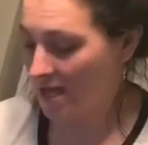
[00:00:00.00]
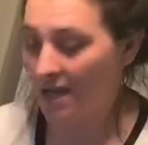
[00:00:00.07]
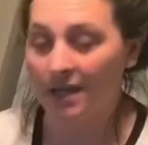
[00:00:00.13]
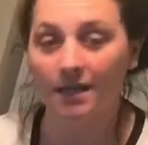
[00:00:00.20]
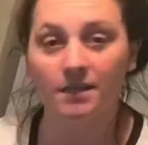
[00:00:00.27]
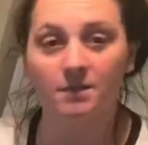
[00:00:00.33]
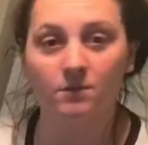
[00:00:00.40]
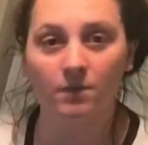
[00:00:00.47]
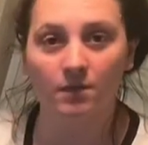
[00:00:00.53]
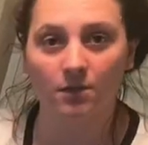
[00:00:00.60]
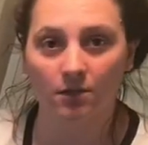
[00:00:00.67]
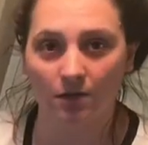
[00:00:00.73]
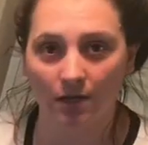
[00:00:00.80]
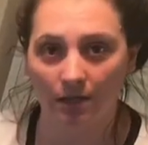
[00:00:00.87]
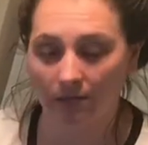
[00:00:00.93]
he has
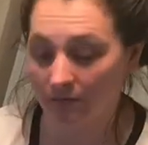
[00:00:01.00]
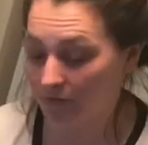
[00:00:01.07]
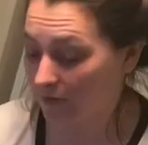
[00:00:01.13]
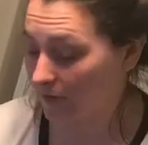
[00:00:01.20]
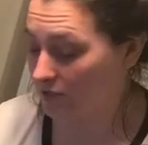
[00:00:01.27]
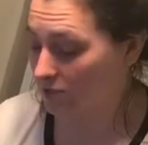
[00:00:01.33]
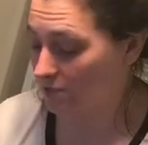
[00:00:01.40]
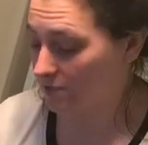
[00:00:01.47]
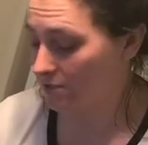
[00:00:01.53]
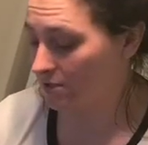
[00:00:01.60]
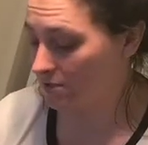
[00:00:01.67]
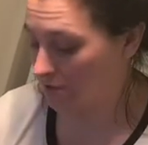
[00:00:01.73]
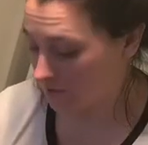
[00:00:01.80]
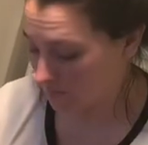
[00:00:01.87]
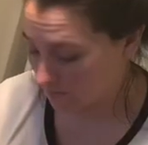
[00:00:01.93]
reoccurring infections.
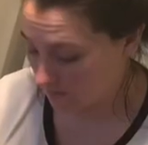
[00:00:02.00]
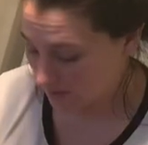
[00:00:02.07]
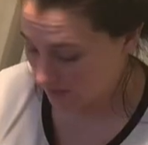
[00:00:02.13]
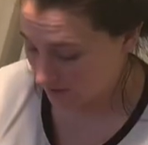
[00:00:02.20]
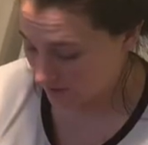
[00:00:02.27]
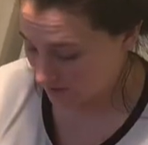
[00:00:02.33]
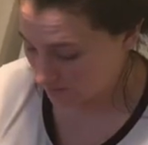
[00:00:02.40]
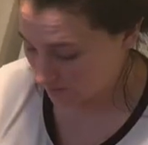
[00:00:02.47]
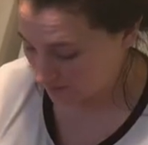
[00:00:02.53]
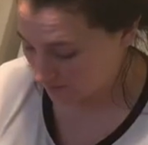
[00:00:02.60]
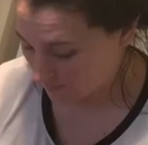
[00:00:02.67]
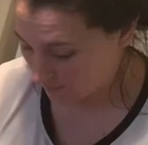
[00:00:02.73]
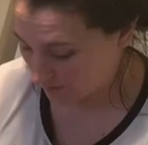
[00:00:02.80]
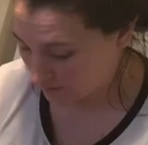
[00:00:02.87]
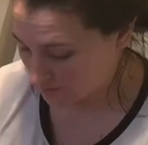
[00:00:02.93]
So doing
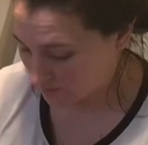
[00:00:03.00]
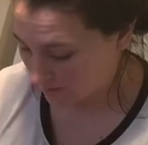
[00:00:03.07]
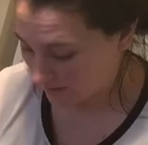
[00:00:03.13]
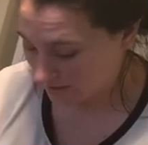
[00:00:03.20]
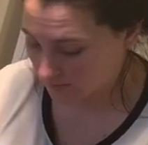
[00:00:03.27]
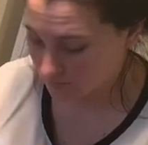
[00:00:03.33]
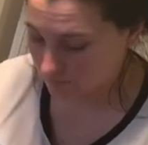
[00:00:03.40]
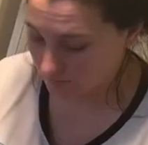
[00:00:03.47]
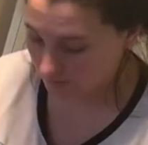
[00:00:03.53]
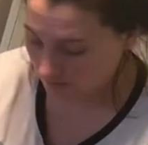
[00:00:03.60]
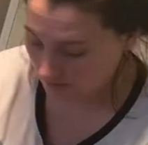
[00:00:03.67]
the bleach baths really